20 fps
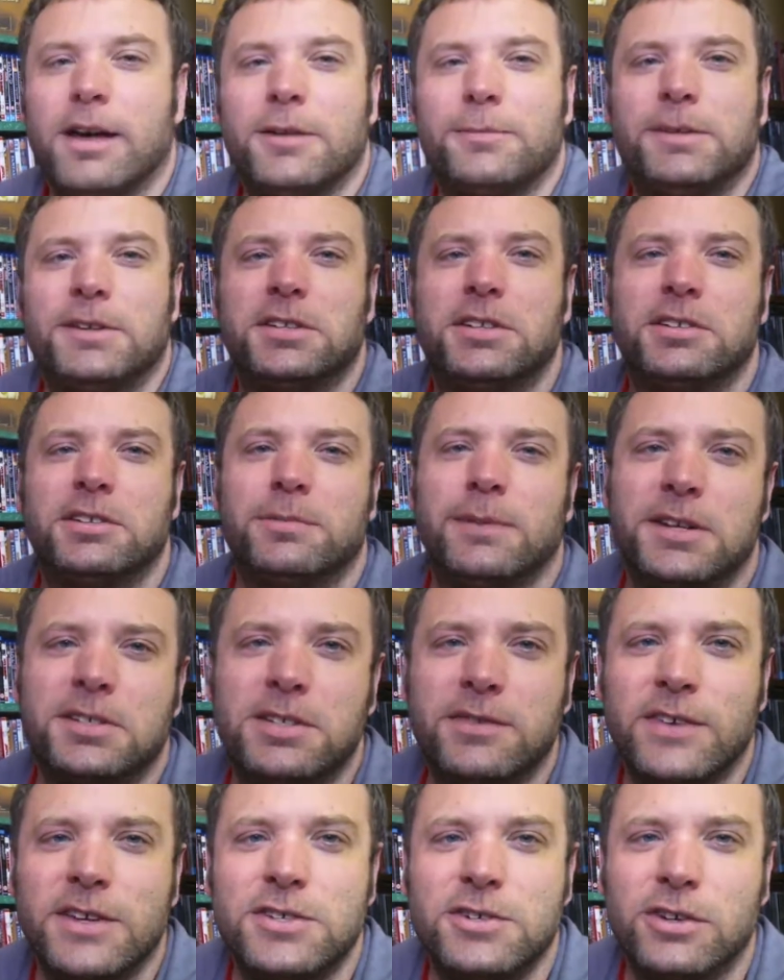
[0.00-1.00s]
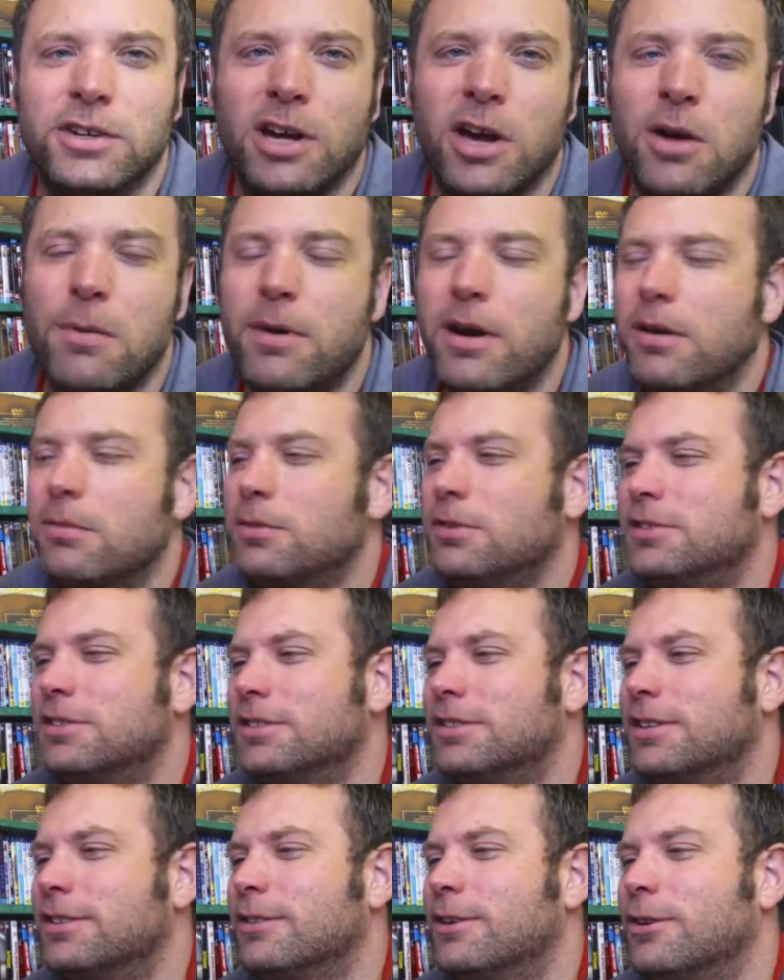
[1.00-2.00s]
Space Adventure Cobra, which is
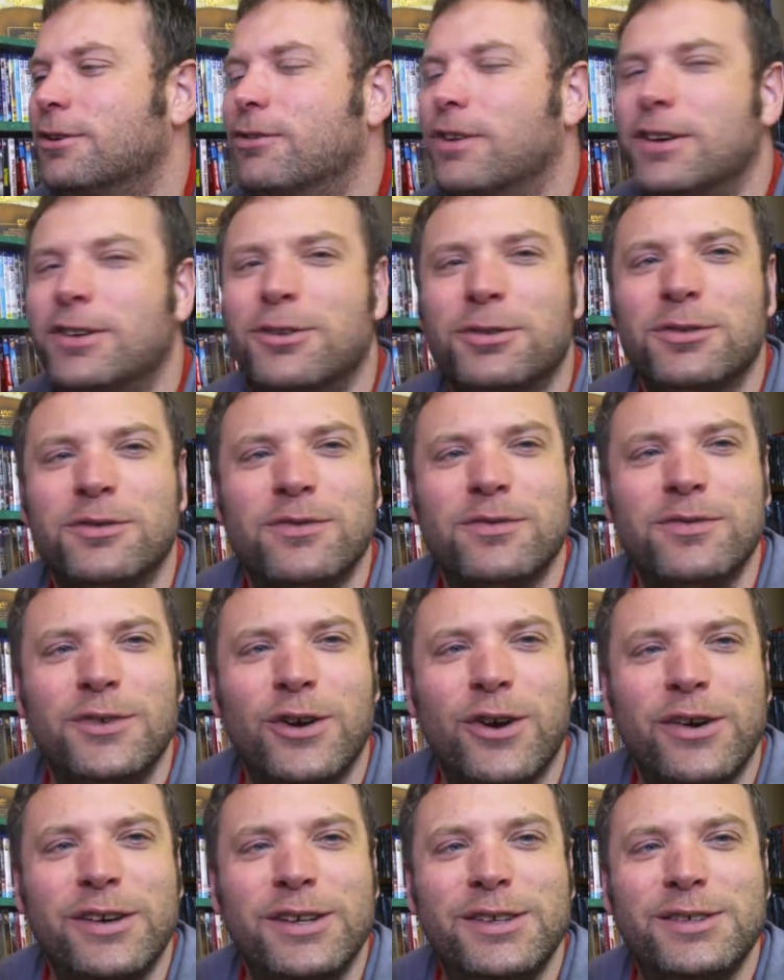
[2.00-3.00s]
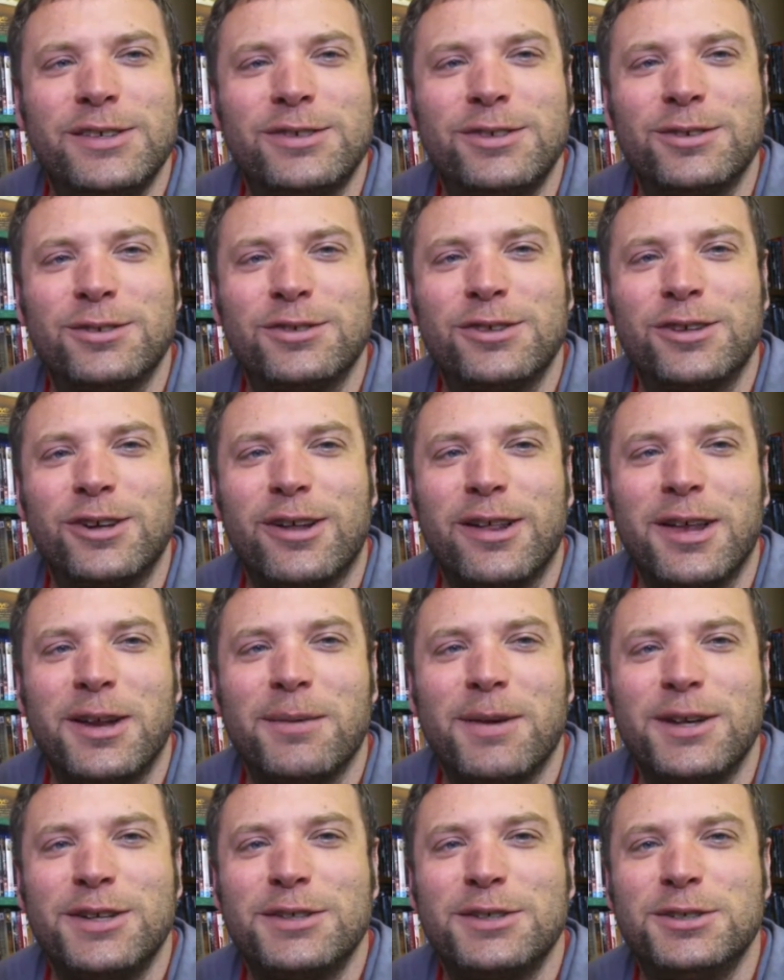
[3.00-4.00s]
a great sort of 90s sort of style
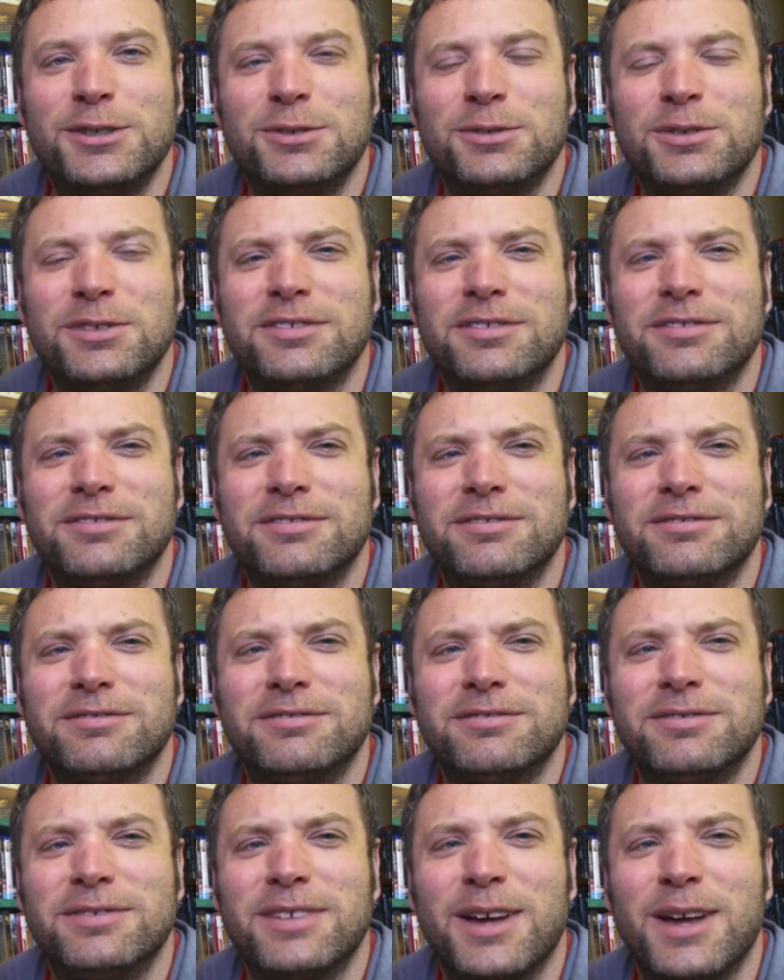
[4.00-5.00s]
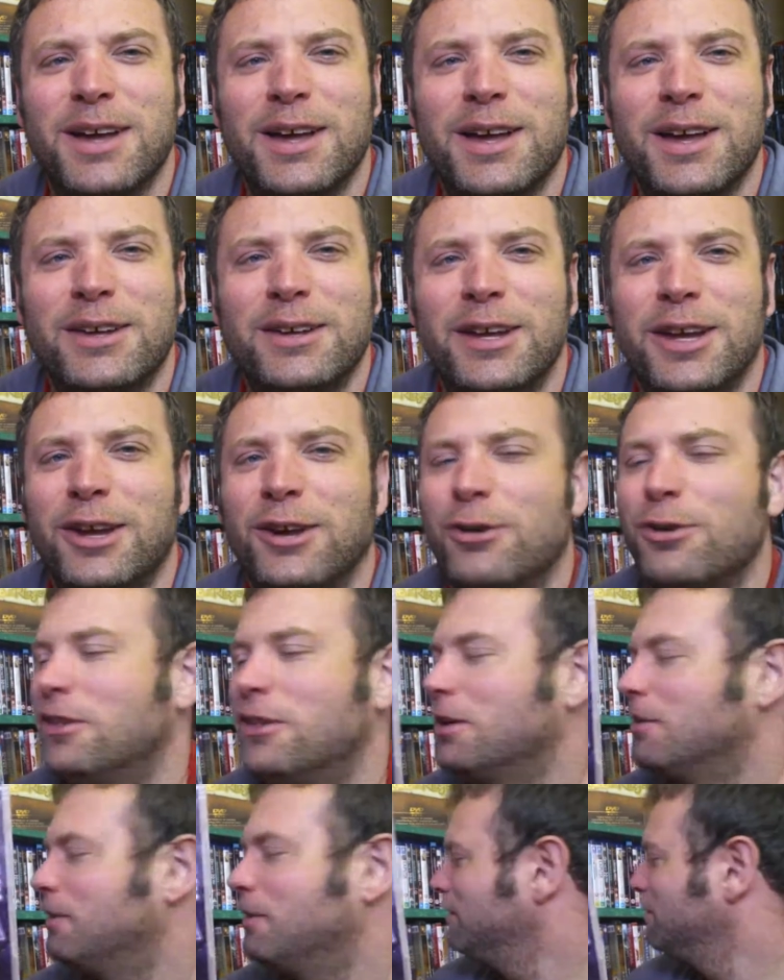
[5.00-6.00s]
animation to it, and yeah, good,
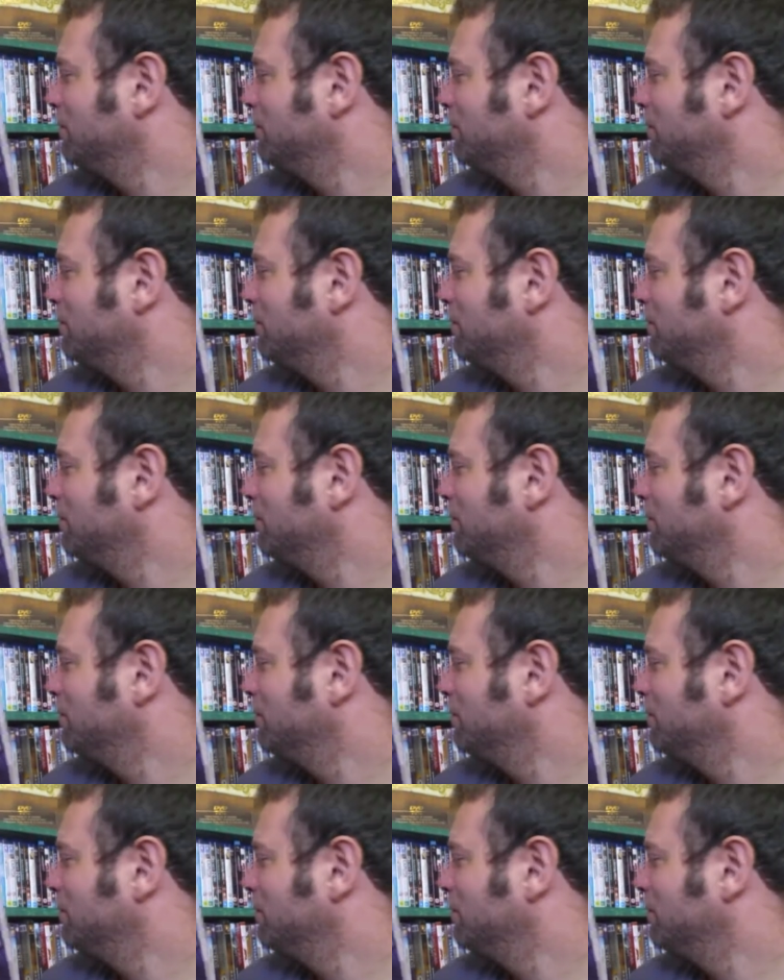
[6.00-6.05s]
that one.